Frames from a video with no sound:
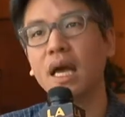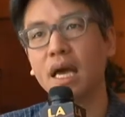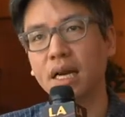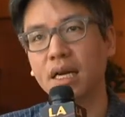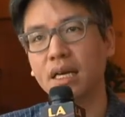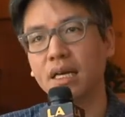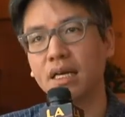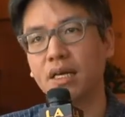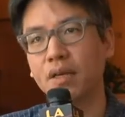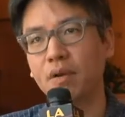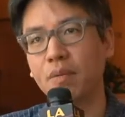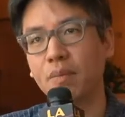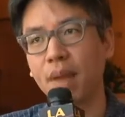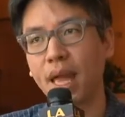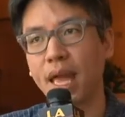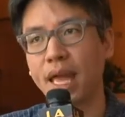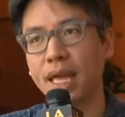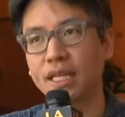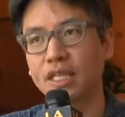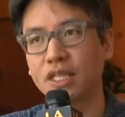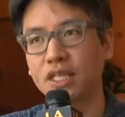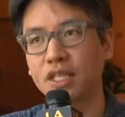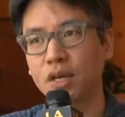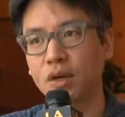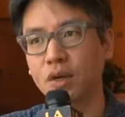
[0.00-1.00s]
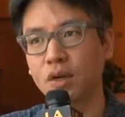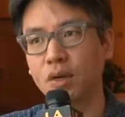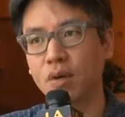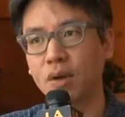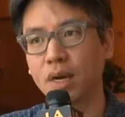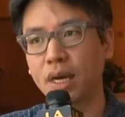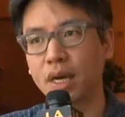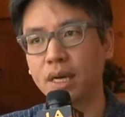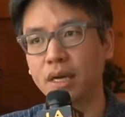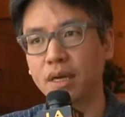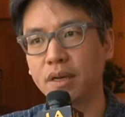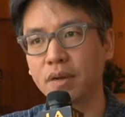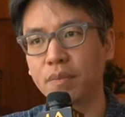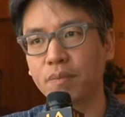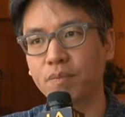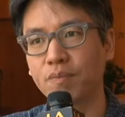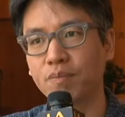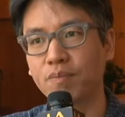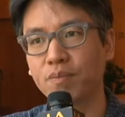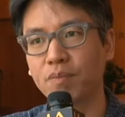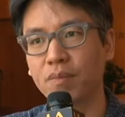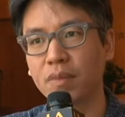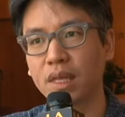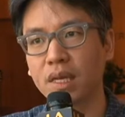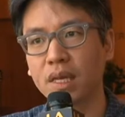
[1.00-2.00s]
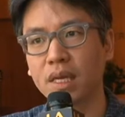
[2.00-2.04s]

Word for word: Um, and so, um,